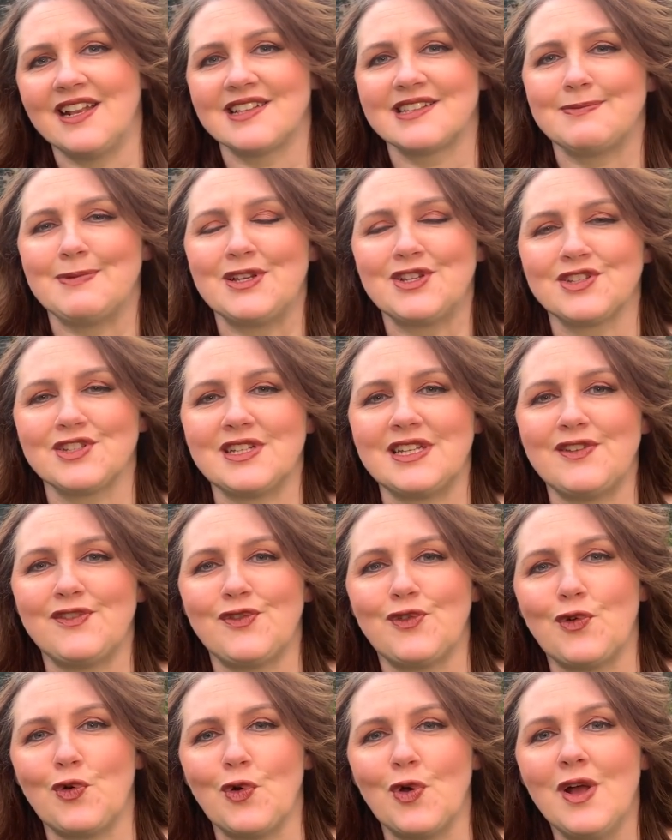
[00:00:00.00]
especially
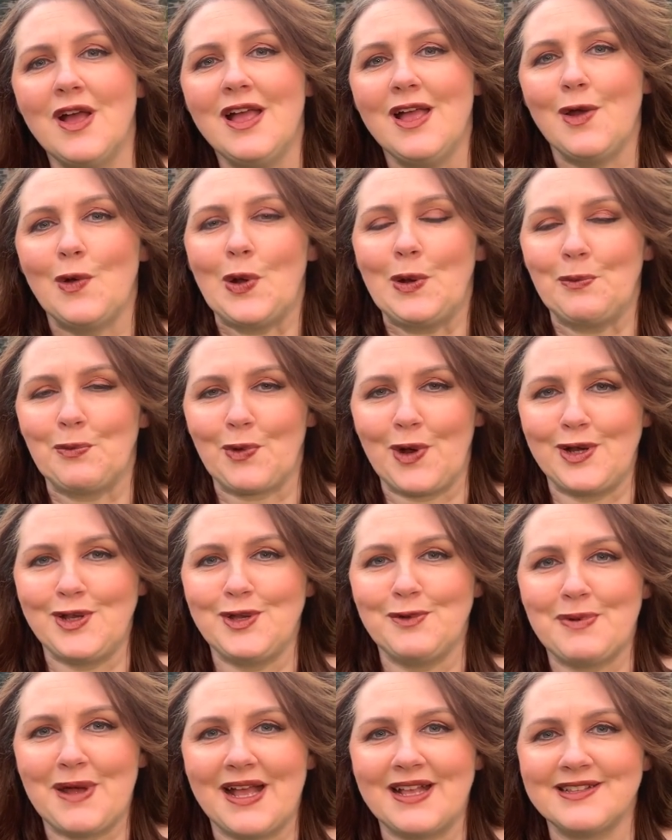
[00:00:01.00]
for when brand
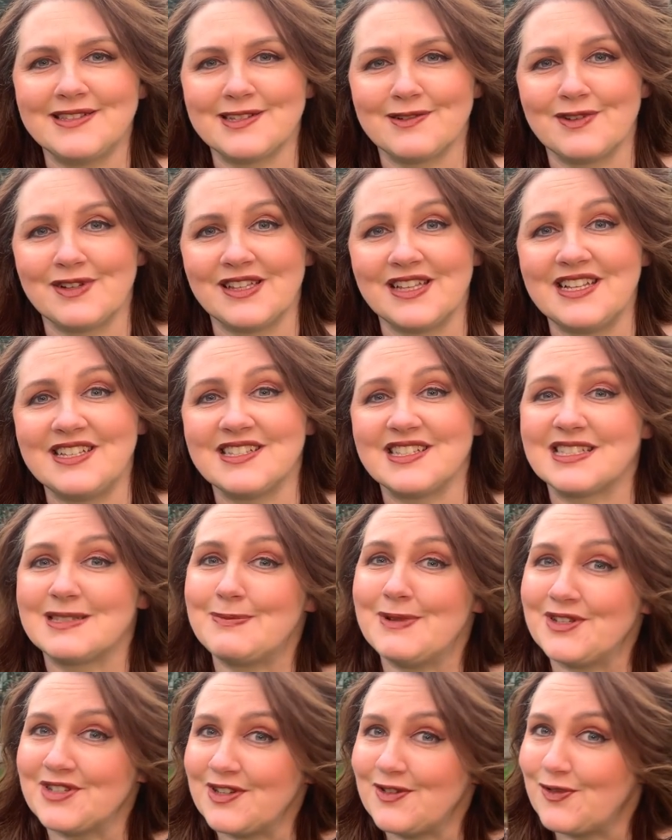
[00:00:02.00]
new patterns are released,
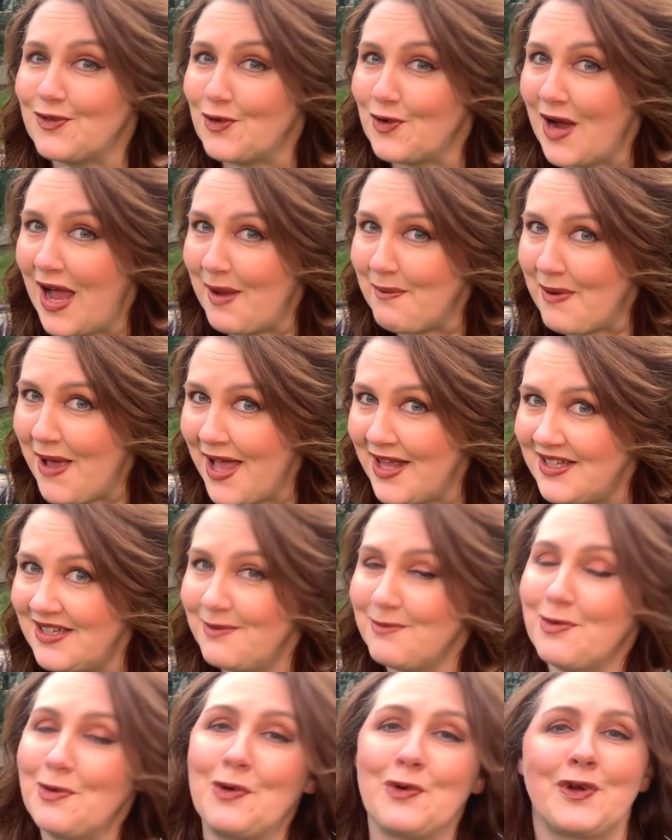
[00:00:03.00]
especially for our pattern
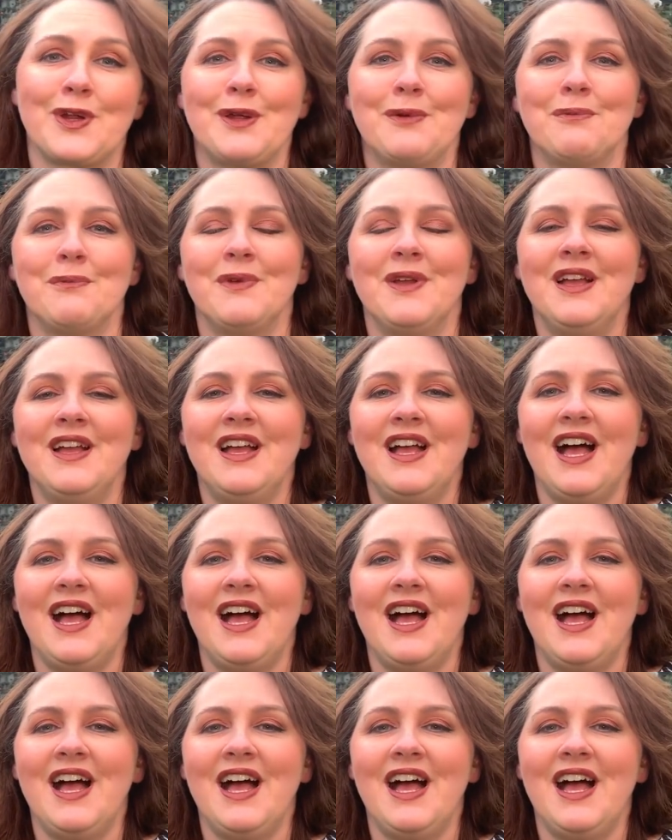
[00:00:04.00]
emporium.